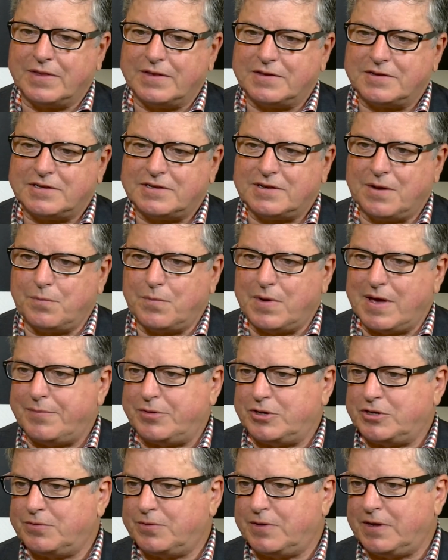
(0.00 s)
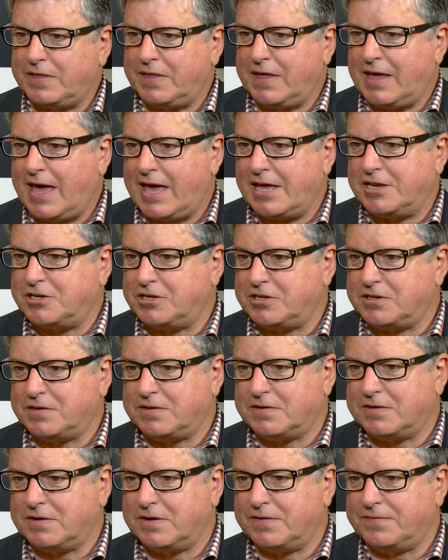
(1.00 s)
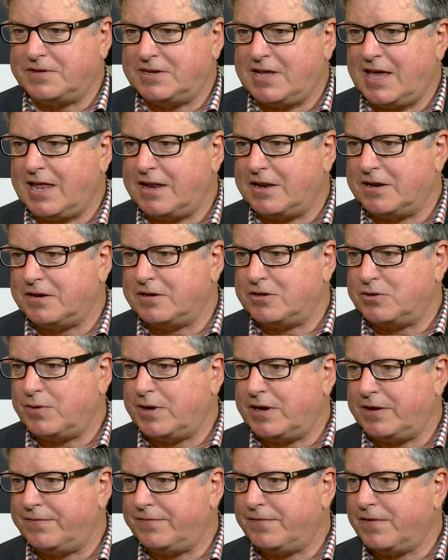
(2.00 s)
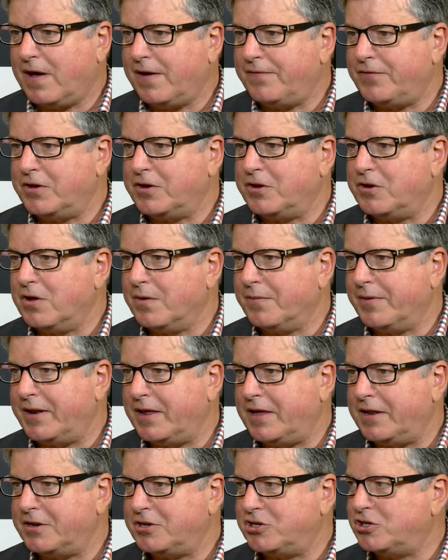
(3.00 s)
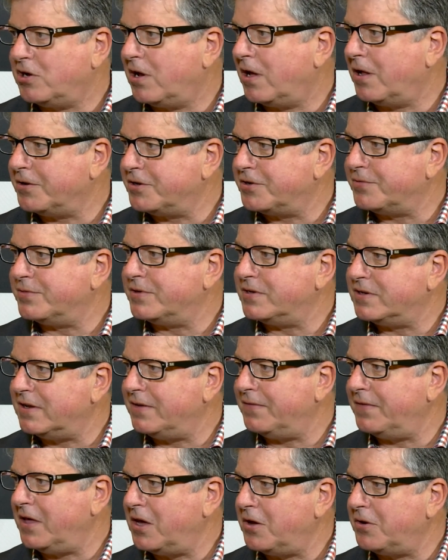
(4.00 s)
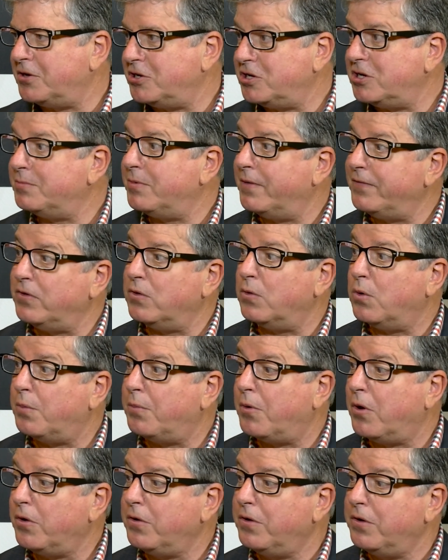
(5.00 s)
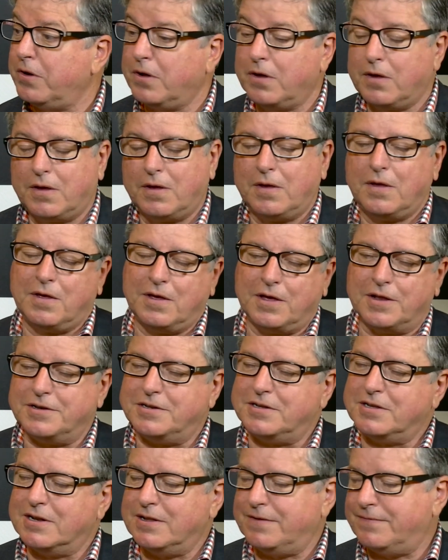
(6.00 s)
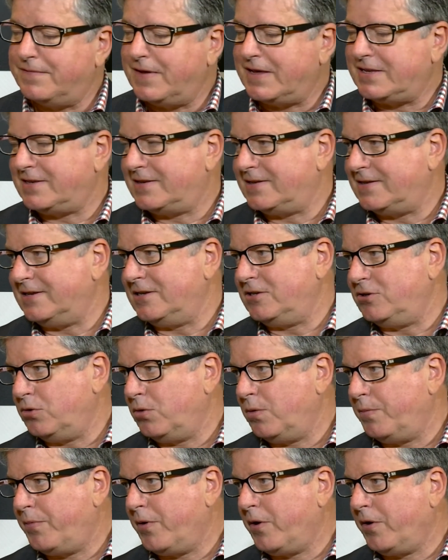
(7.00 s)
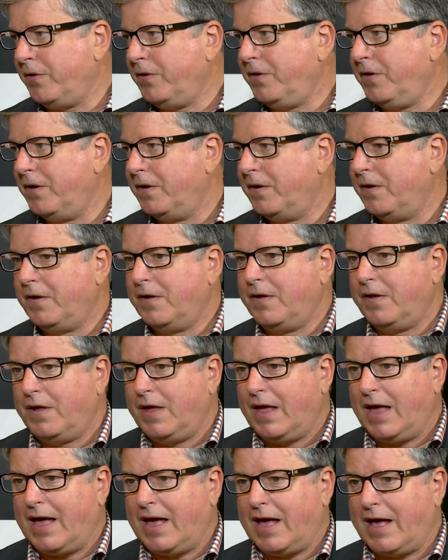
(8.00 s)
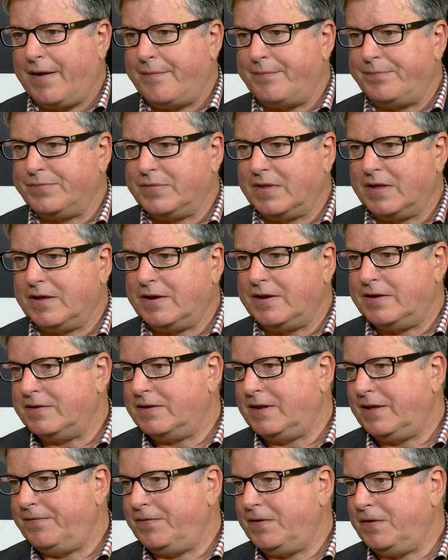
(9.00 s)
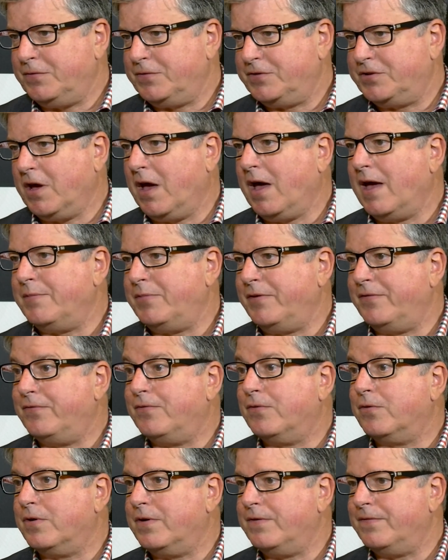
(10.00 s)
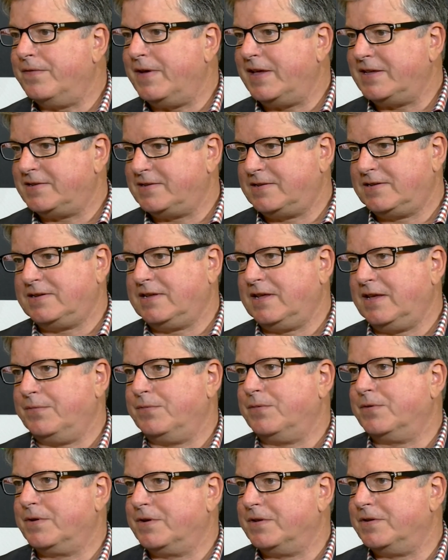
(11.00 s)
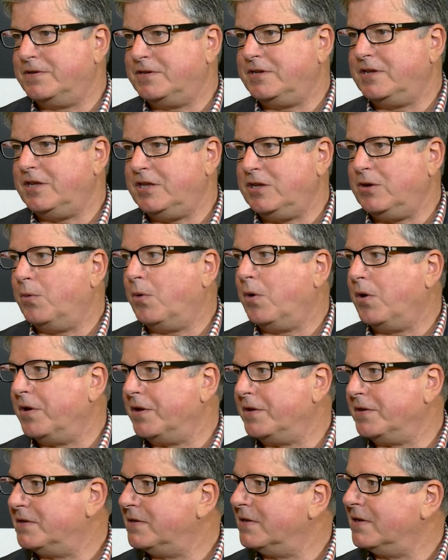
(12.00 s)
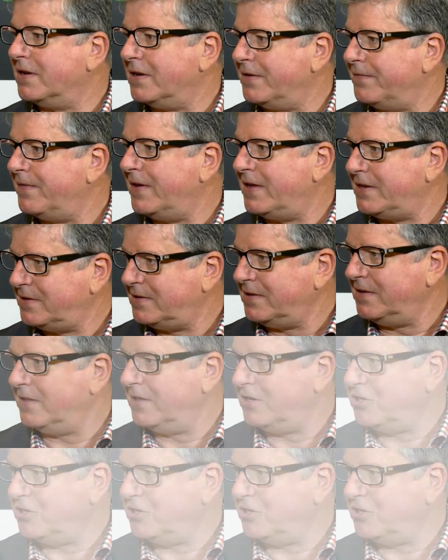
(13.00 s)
somewhere between the ages of 10 and 25 you can nominate a child to receive the ownership of your bond. Until it vests, it's your bond, and if you die before it vests, it will continue on until it vests in